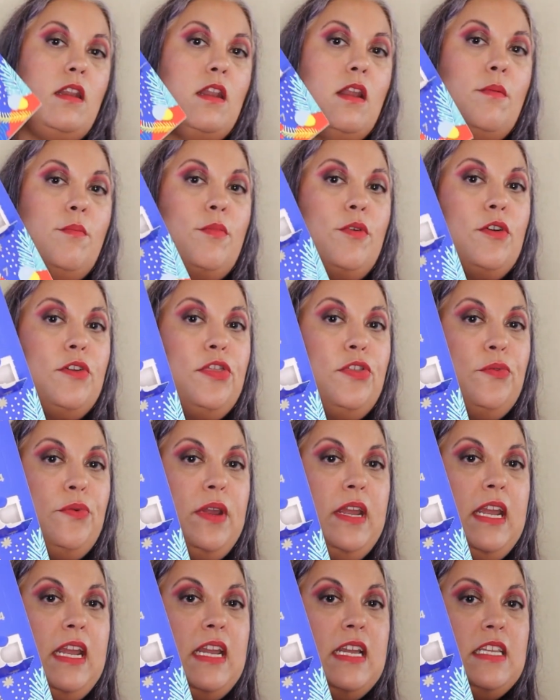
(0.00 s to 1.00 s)
Number
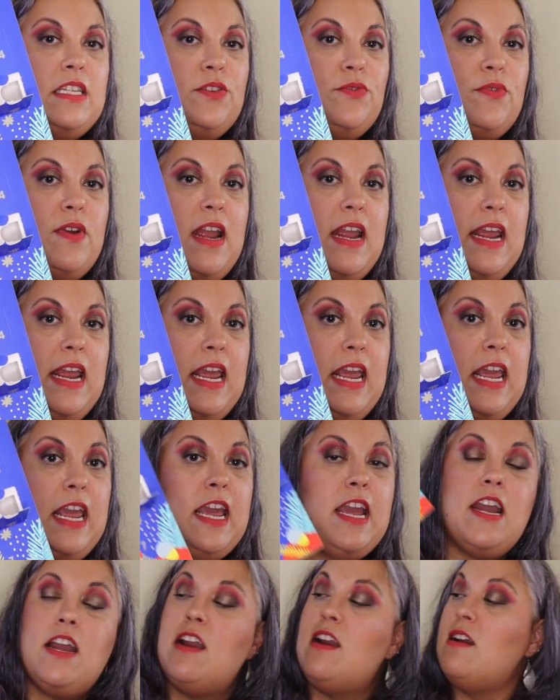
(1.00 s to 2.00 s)
3 is right
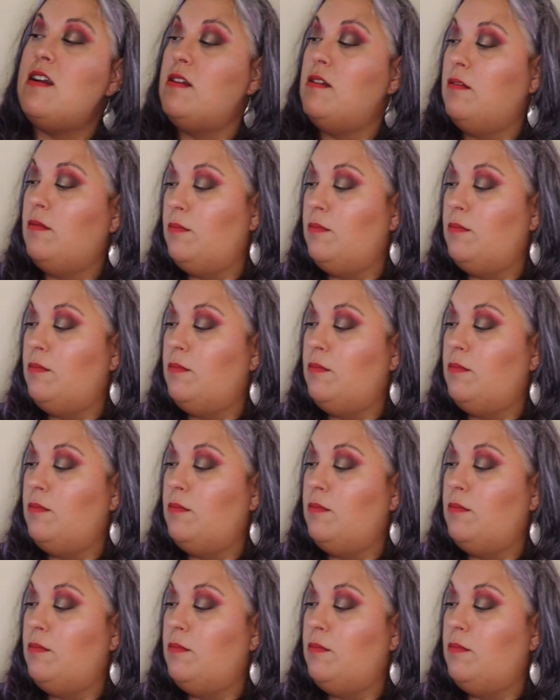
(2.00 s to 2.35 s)
here.